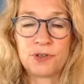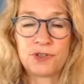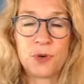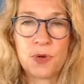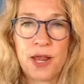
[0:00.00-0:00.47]

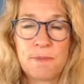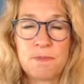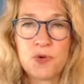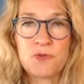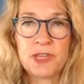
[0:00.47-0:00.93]
So when I'm
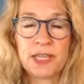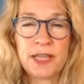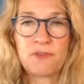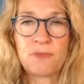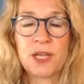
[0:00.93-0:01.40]
moving the
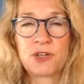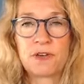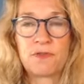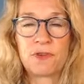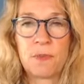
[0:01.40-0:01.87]

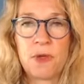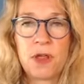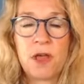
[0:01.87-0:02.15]
information from